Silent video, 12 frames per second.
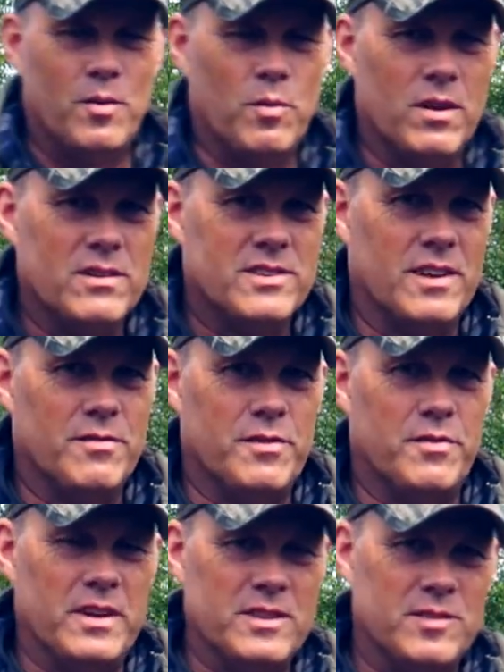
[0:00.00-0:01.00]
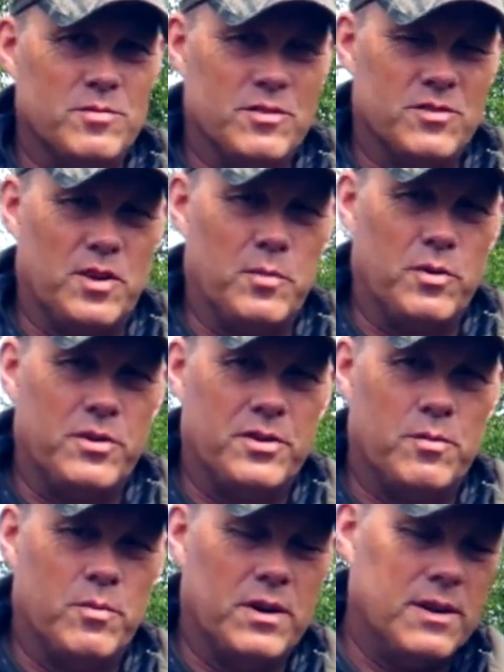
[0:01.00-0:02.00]
Well, self-defense with tripod,
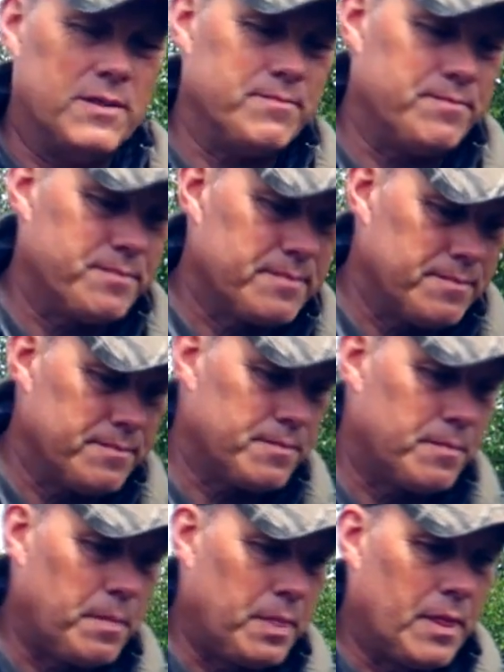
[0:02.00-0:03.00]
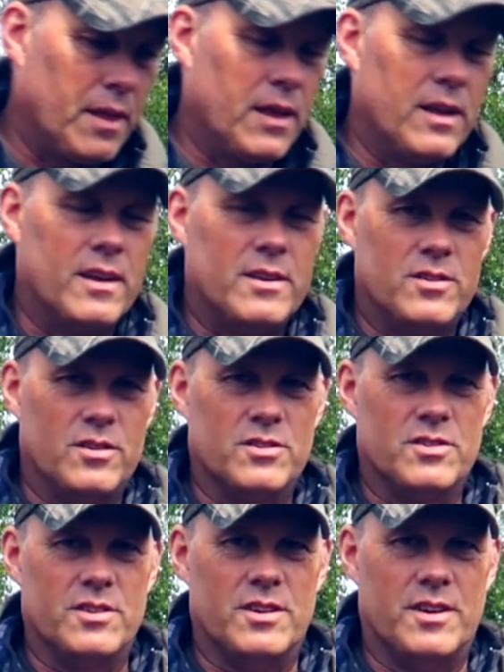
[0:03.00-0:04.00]
well, not
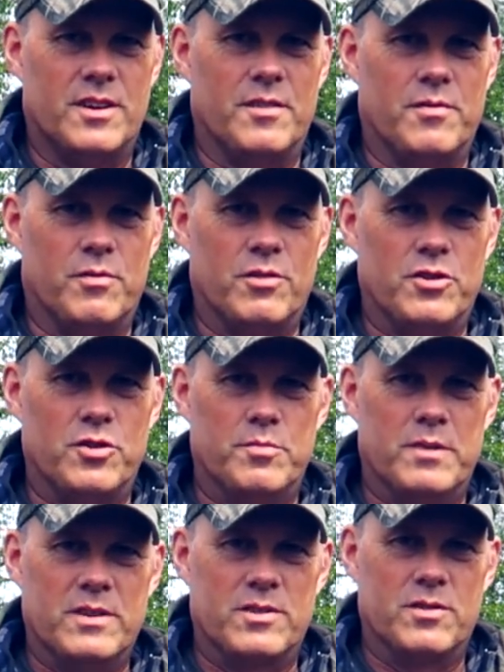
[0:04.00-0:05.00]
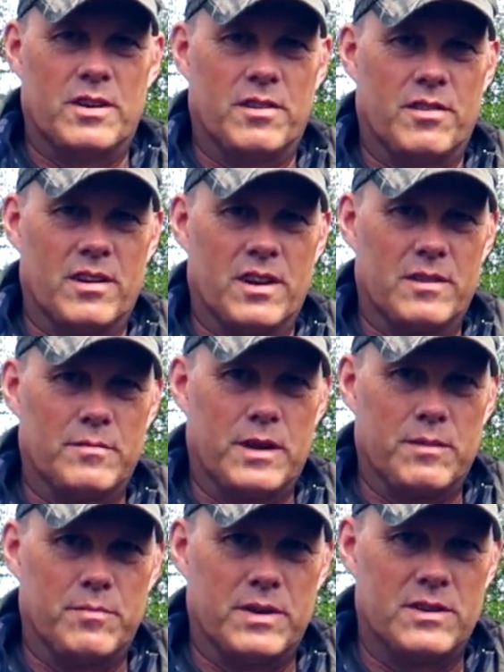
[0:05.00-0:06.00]
for humans or anything like
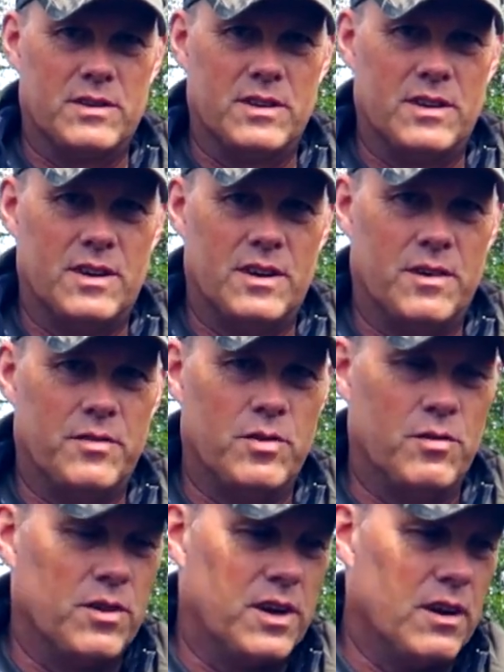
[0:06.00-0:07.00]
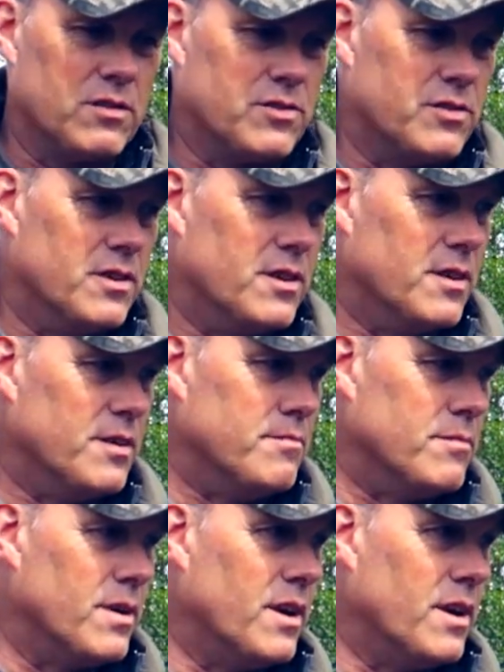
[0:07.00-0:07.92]
that, but if you encounter an